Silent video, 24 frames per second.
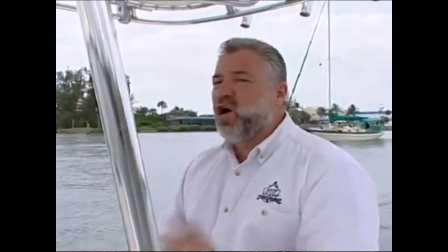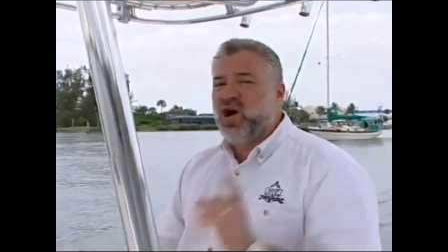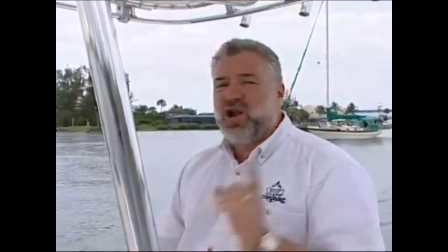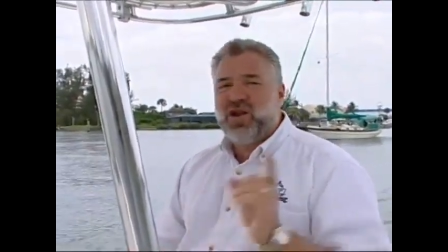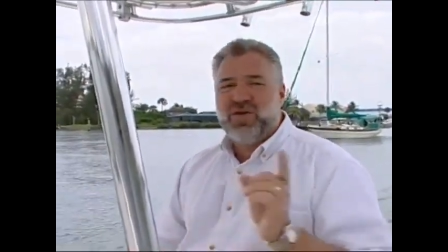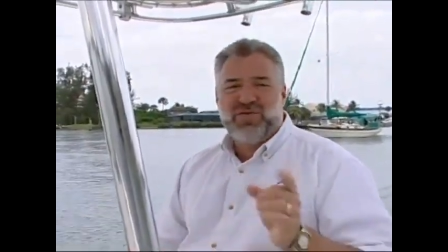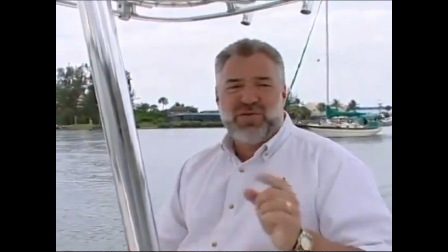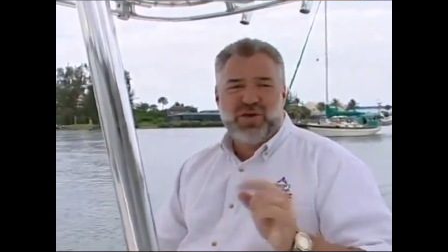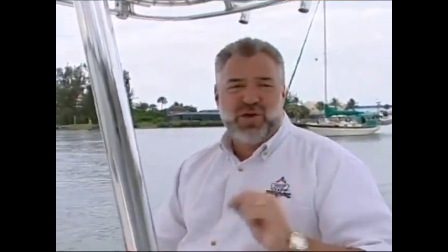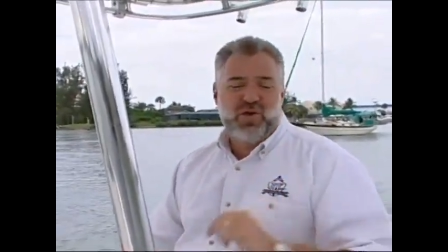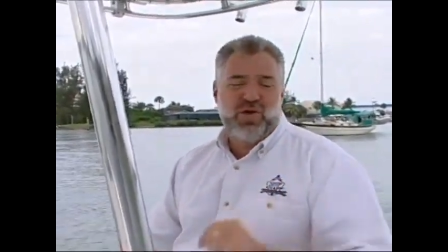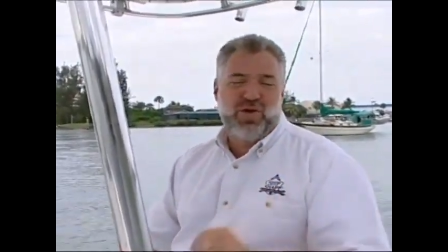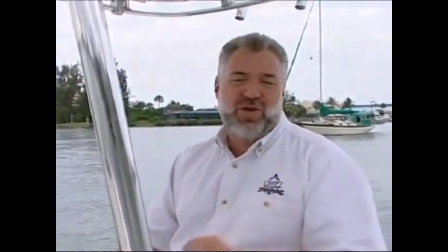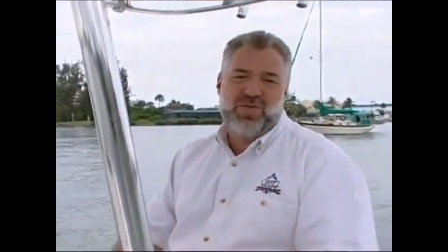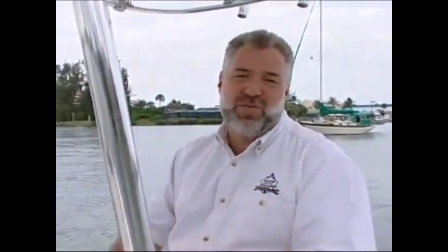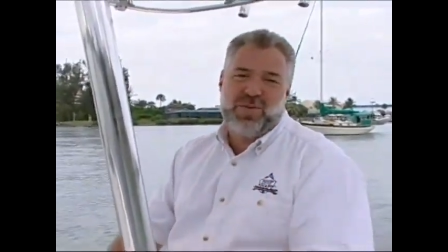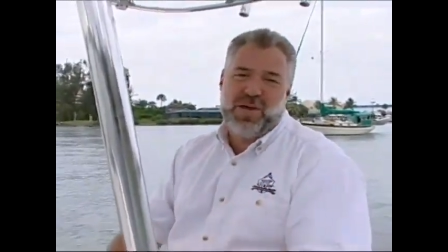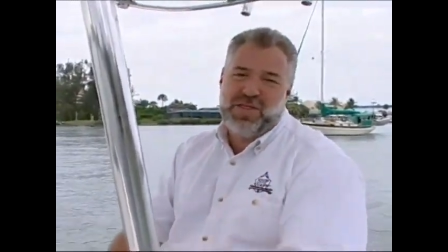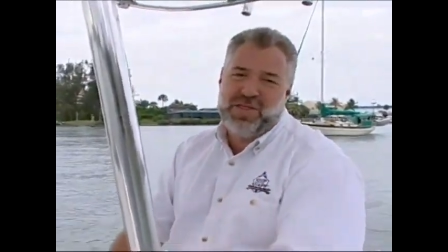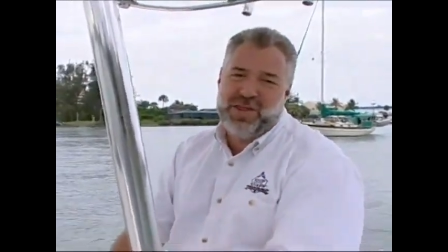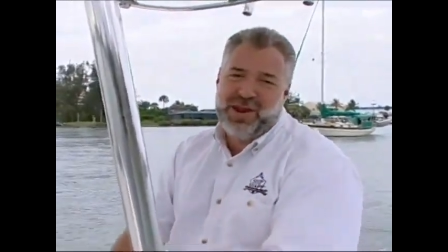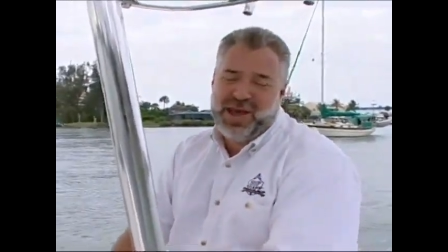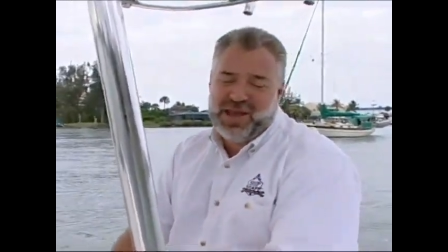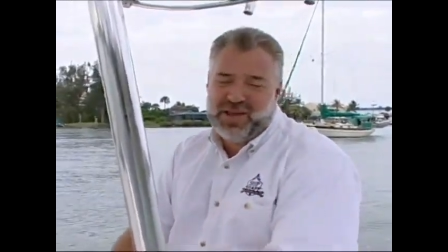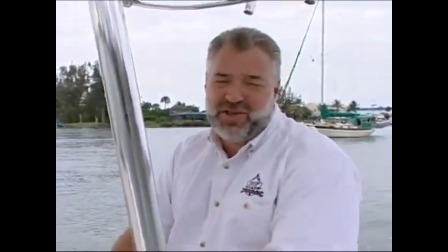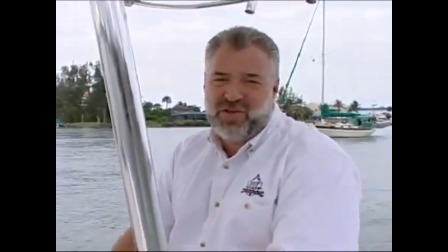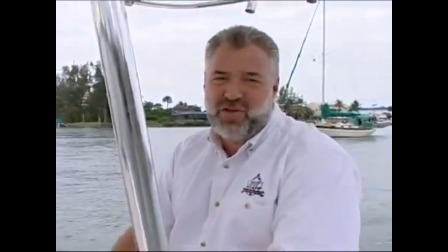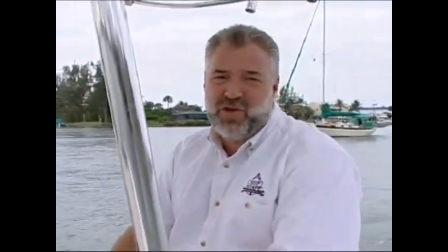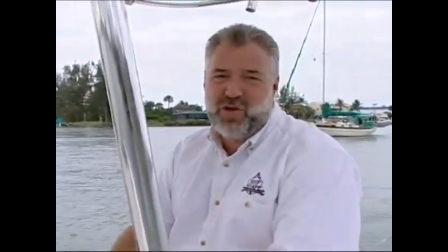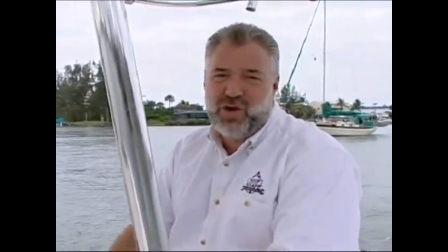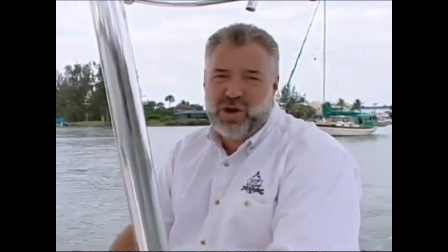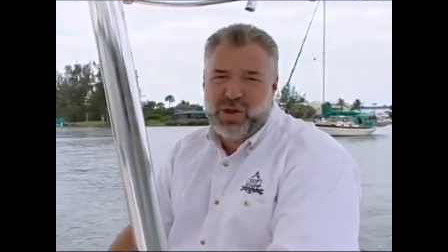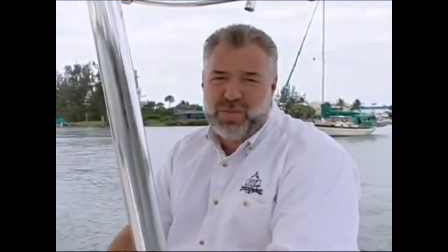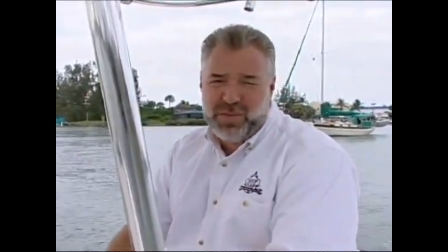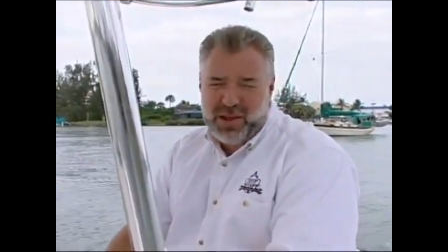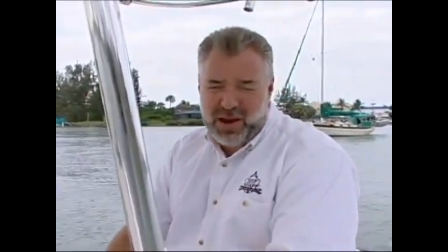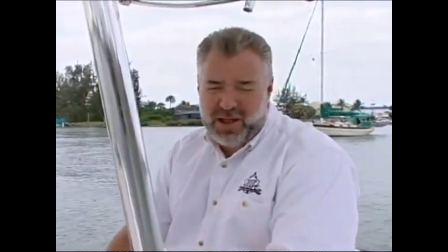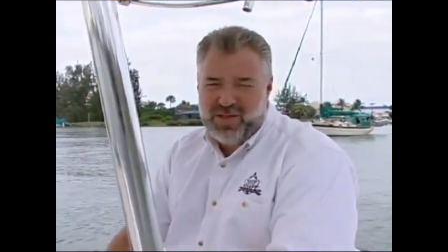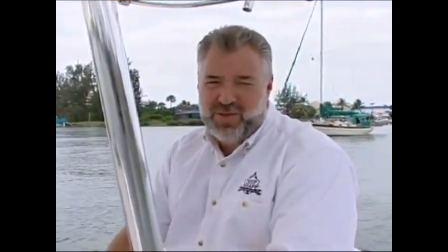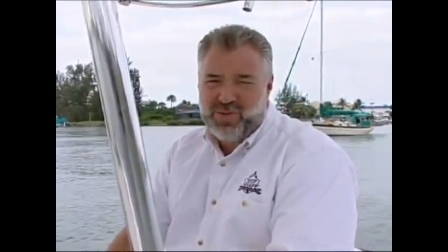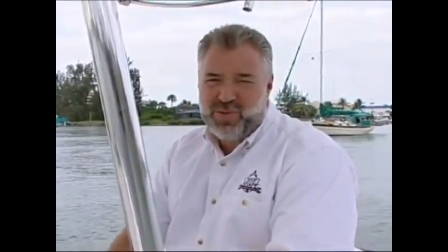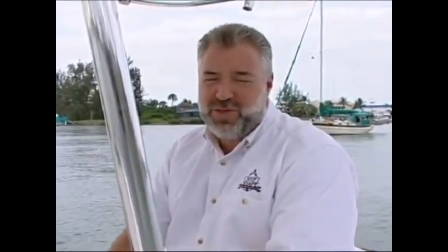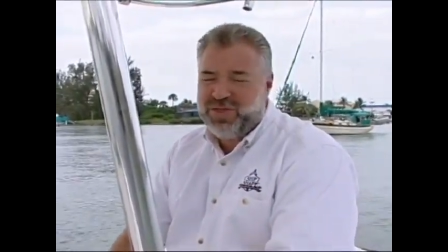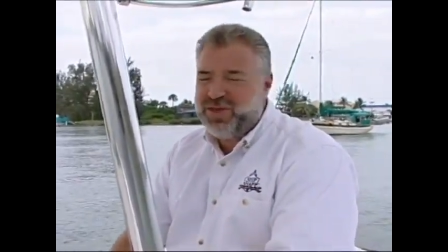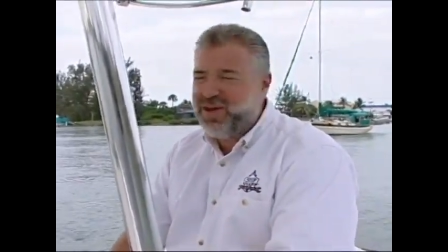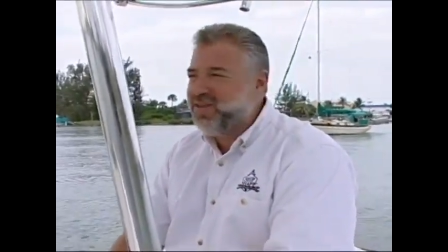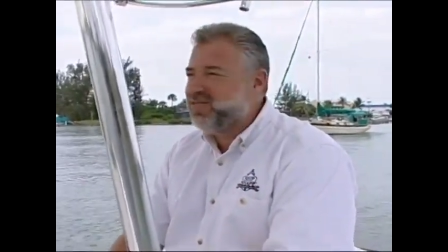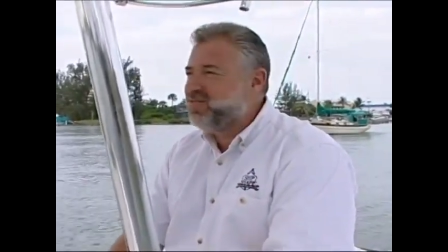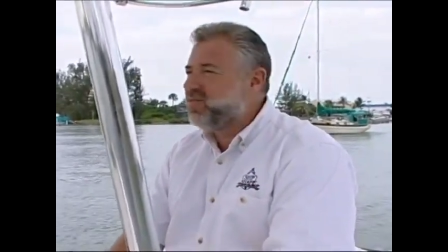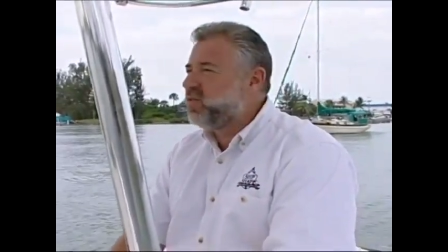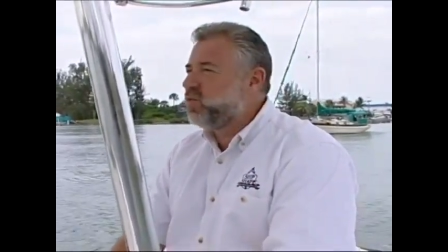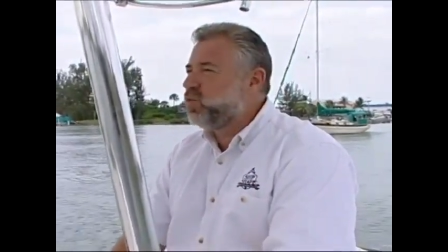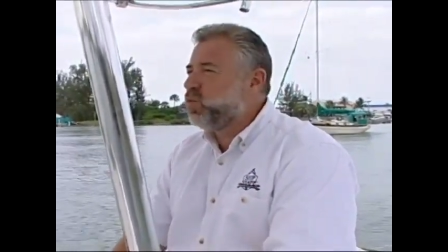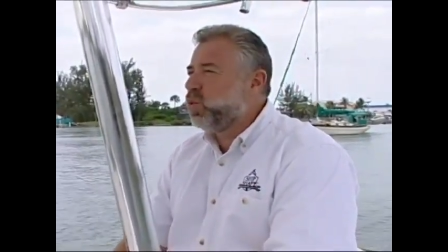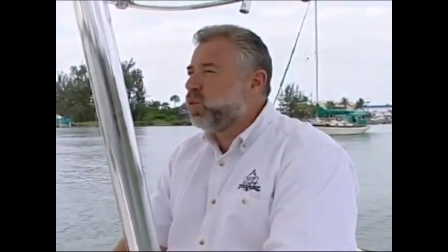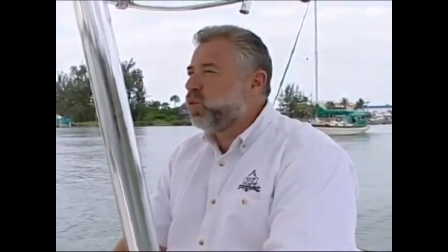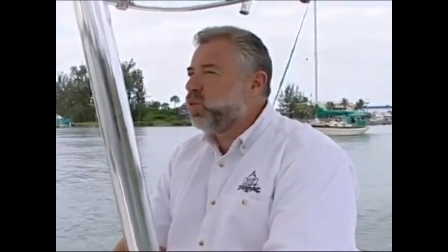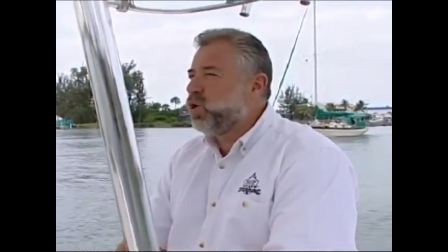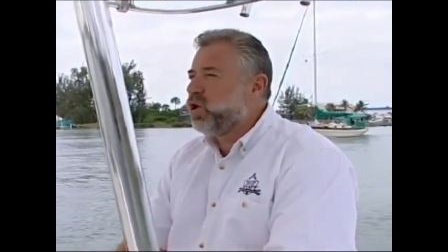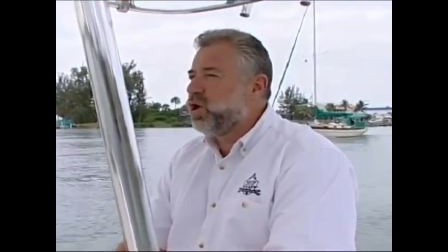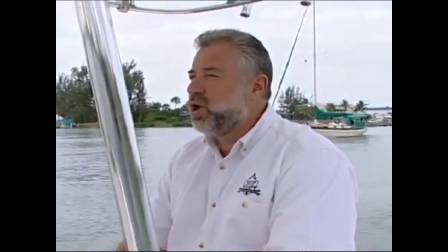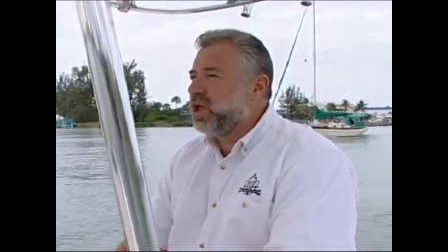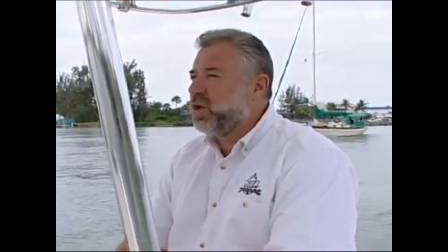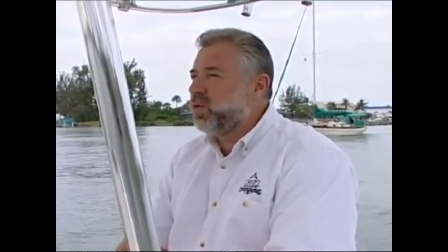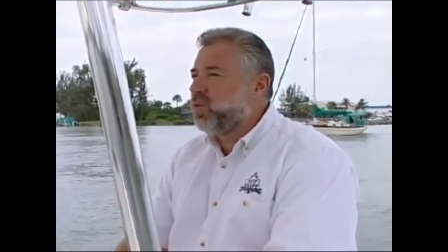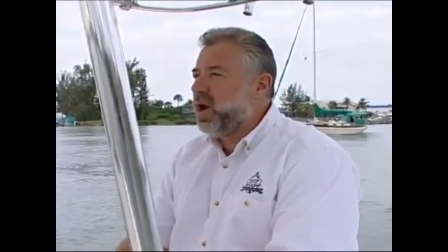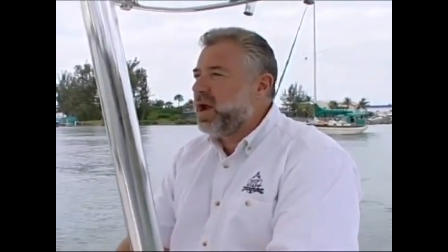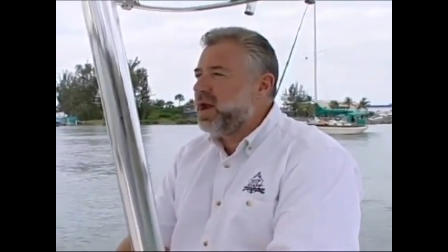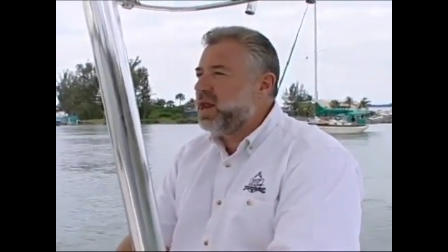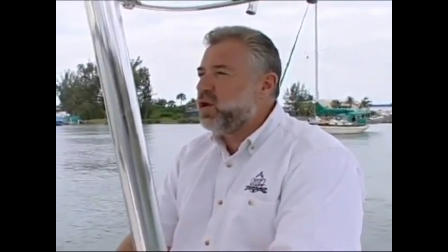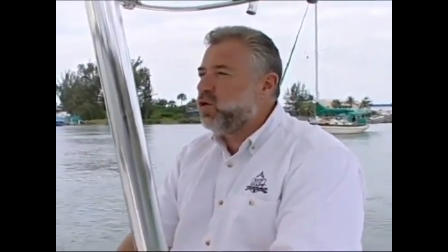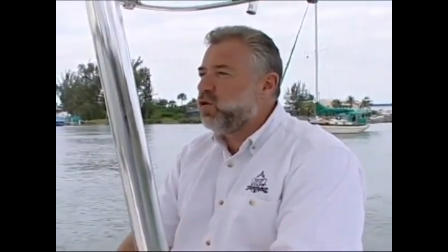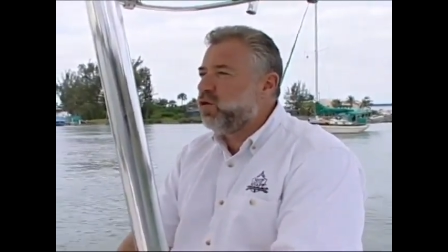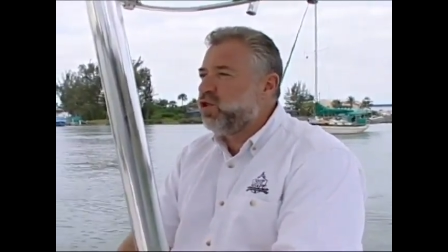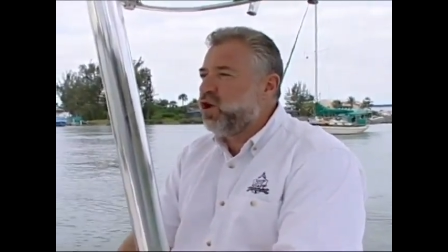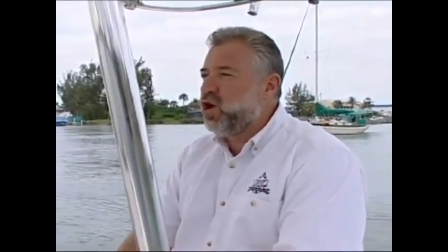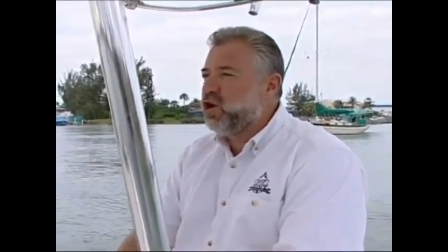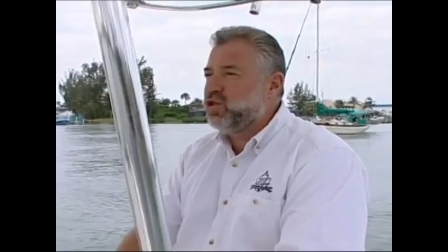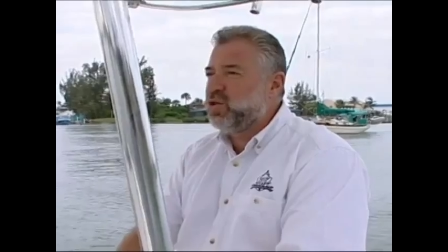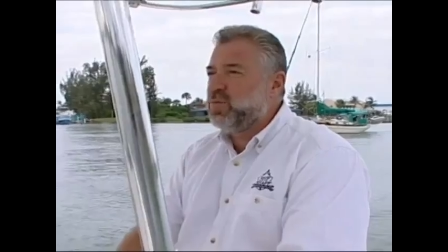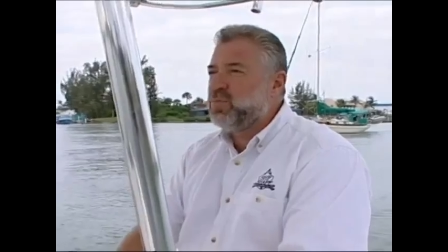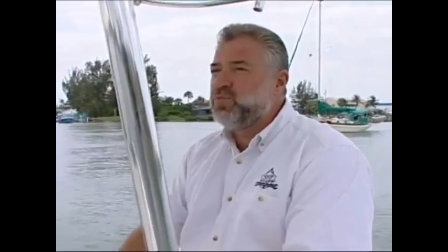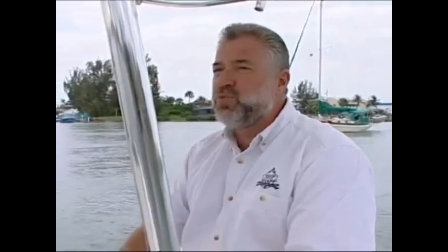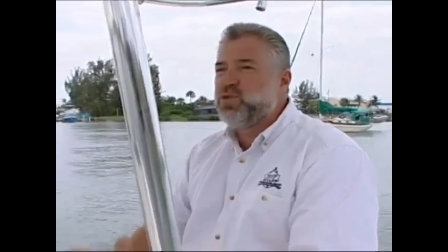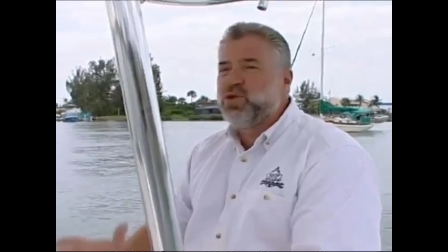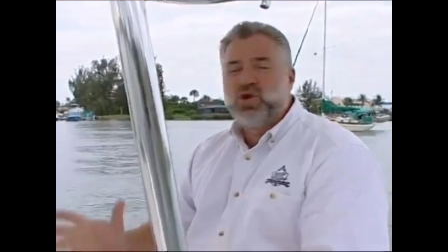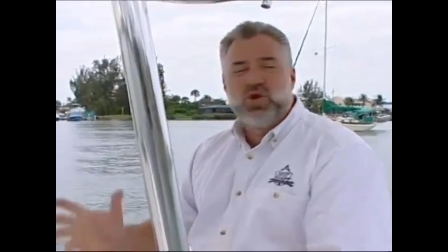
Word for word: all of you to spend the next 30 minutes with us as we're working right here along the